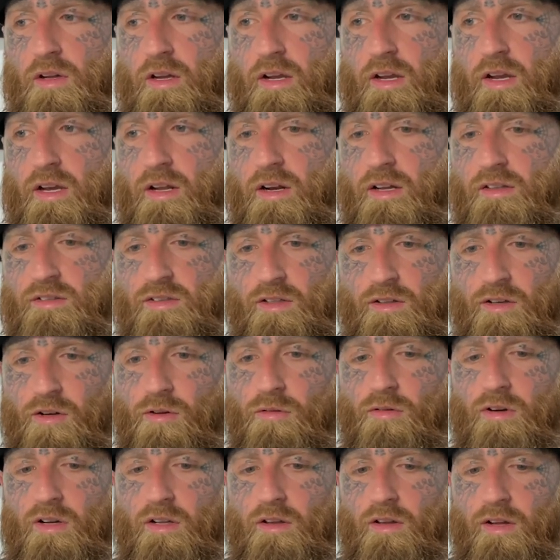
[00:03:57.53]
And I said, you know
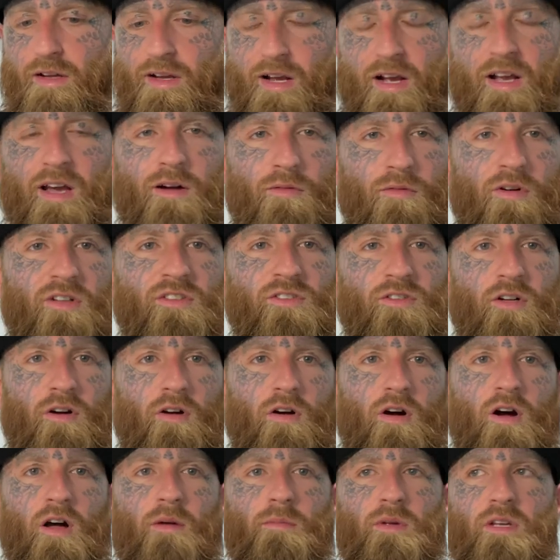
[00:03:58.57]
what, like, I kind of want to start
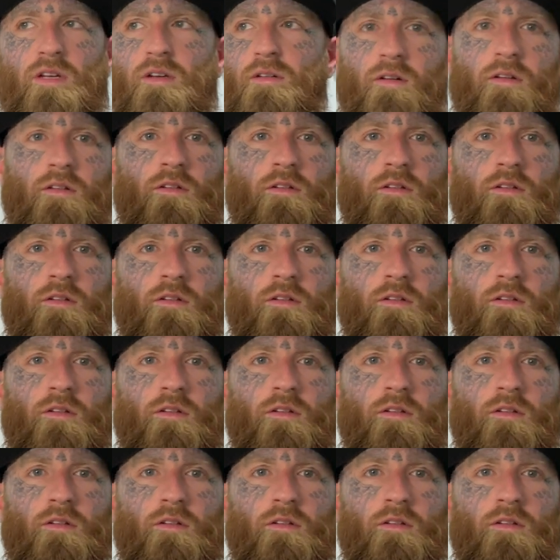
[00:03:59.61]
a hobby.